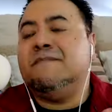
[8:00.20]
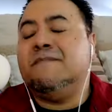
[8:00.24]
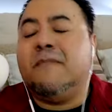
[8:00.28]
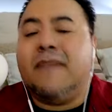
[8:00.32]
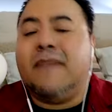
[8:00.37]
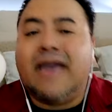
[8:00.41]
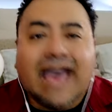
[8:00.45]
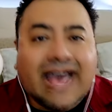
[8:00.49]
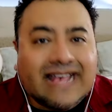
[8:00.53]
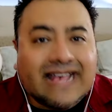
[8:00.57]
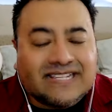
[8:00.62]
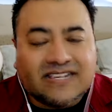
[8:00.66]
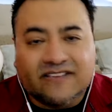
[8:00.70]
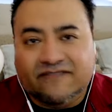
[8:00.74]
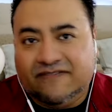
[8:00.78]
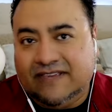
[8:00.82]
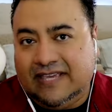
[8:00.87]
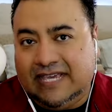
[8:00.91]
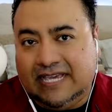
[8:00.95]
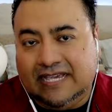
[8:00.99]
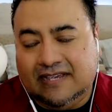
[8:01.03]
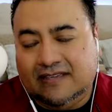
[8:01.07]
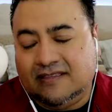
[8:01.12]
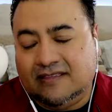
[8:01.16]
massive
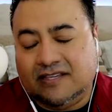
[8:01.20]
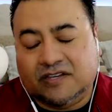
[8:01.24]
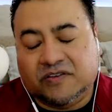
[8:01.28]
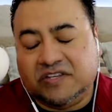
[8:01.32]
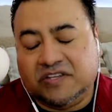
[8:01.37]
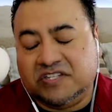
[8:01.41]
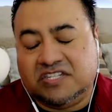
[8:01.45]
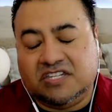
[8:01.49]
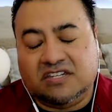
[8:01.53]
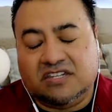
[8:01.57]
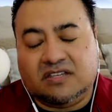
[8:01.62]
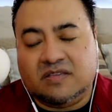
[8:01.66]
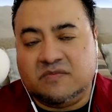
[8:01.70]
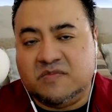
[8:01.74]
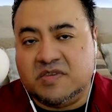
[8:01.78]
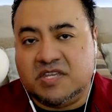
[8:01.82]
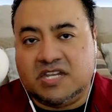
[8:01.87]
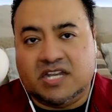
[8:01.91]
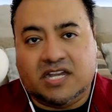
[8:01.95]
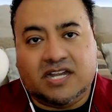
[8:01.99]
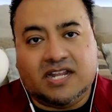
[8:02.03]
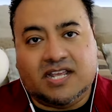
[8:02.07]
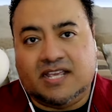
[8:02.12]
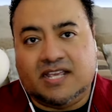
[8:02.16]
hit in the Christian
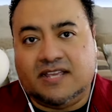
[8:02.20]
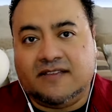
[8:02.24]
community.